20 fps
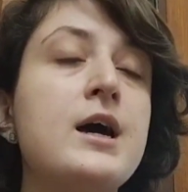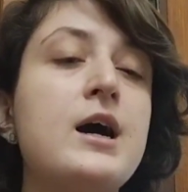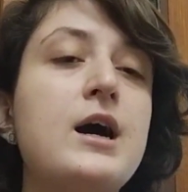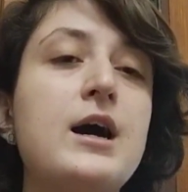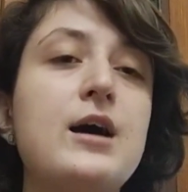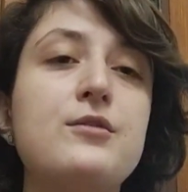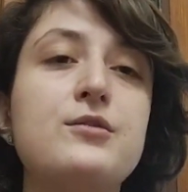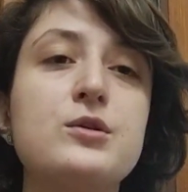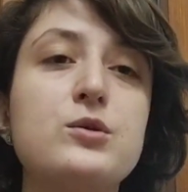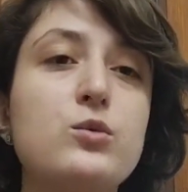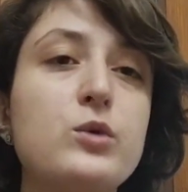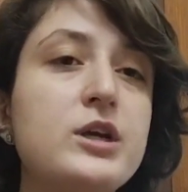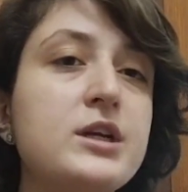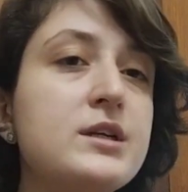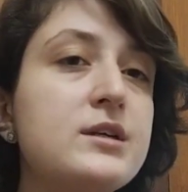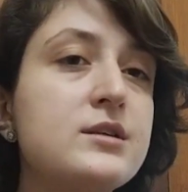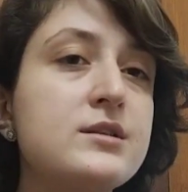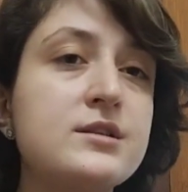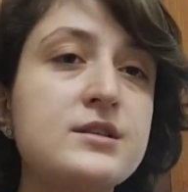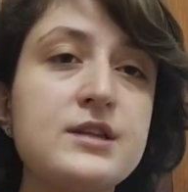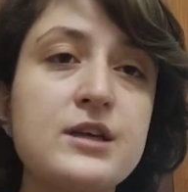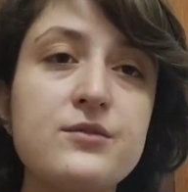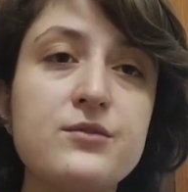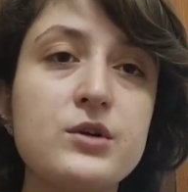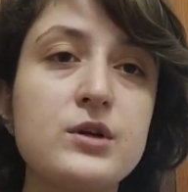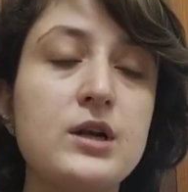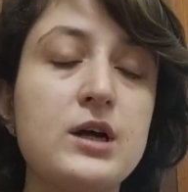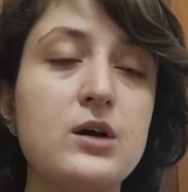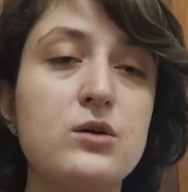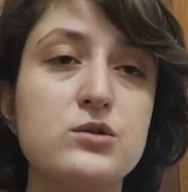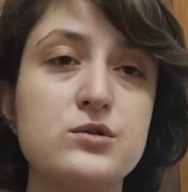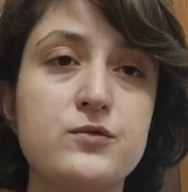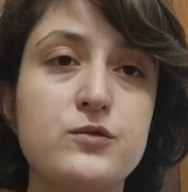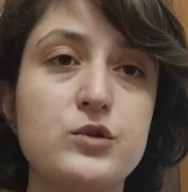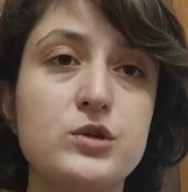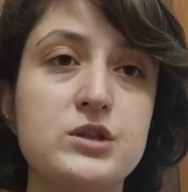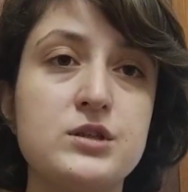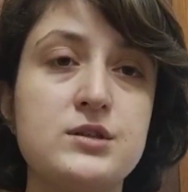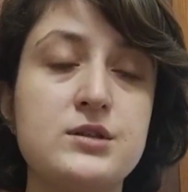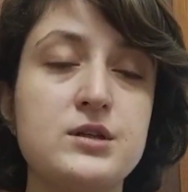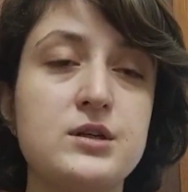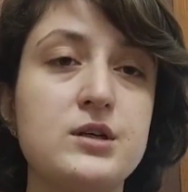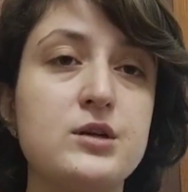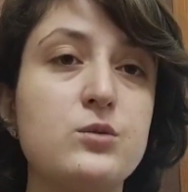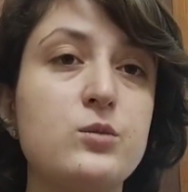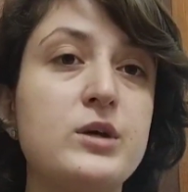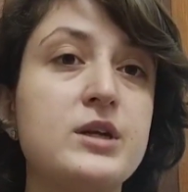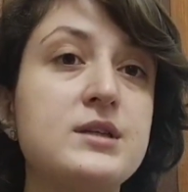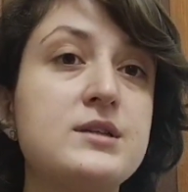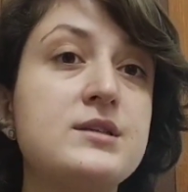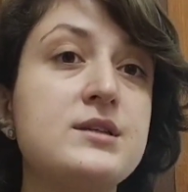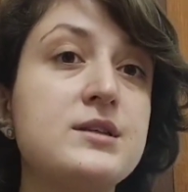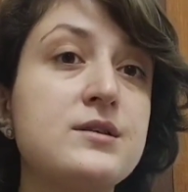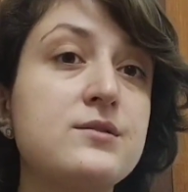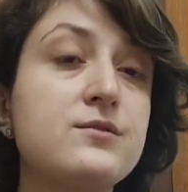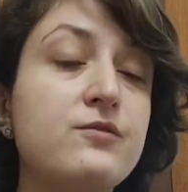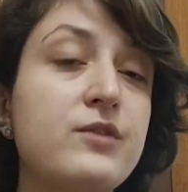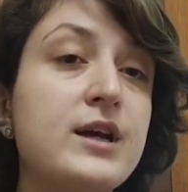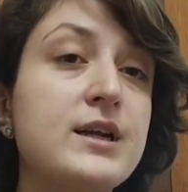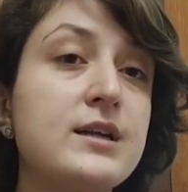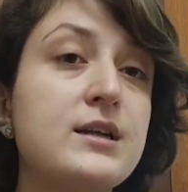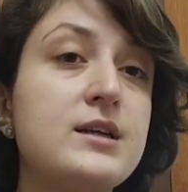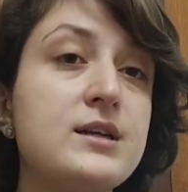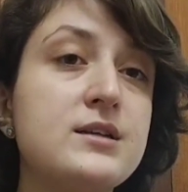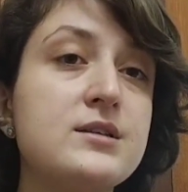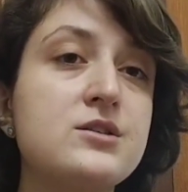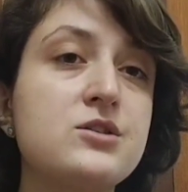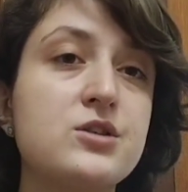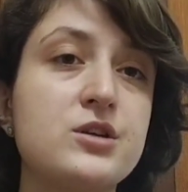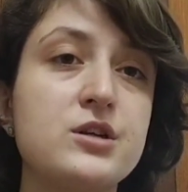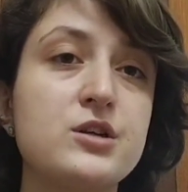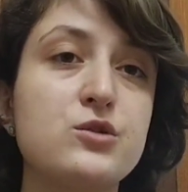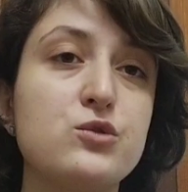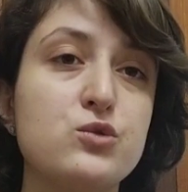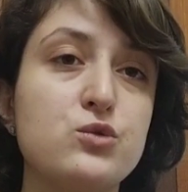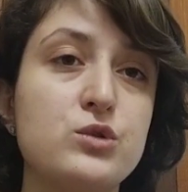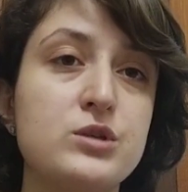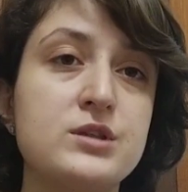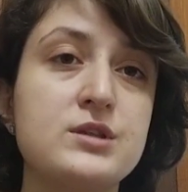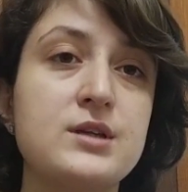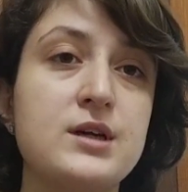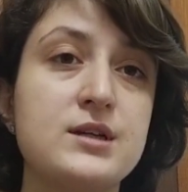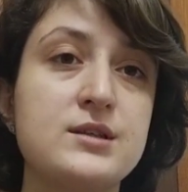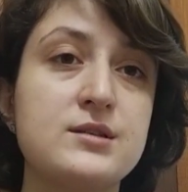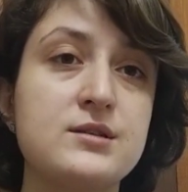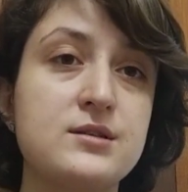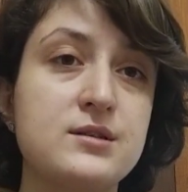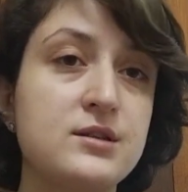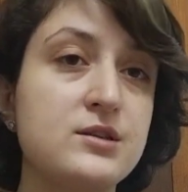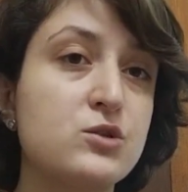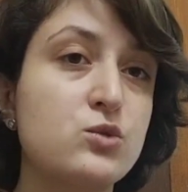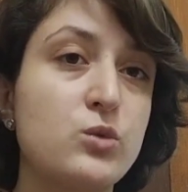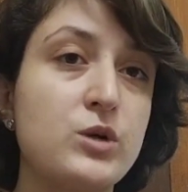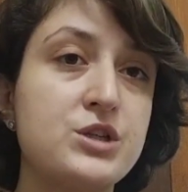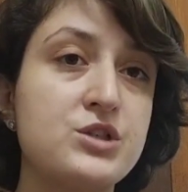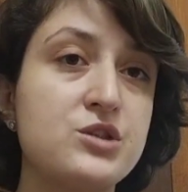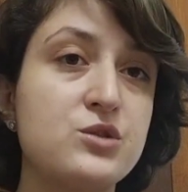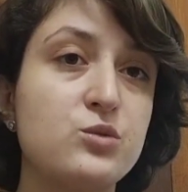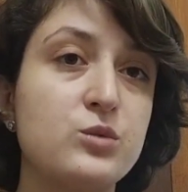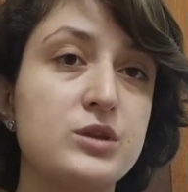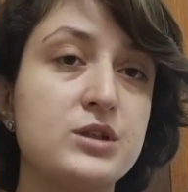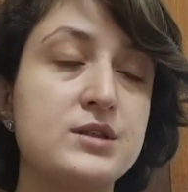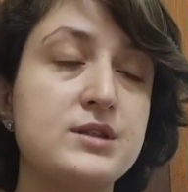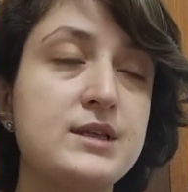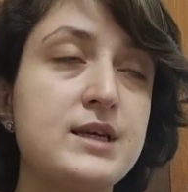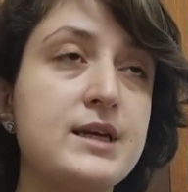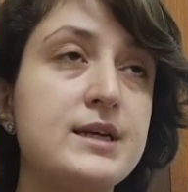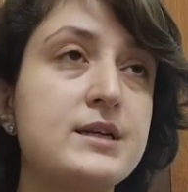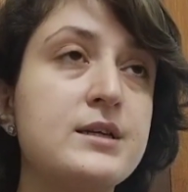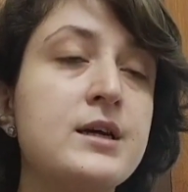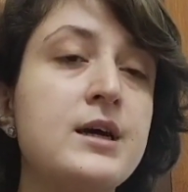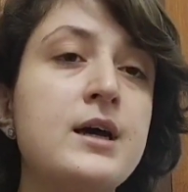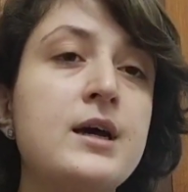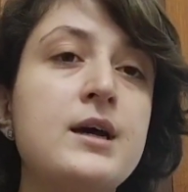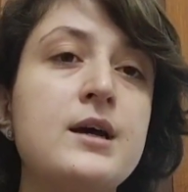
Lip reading: After waiting several hours for his turn, when it's finally his turn to discuss his question with the saint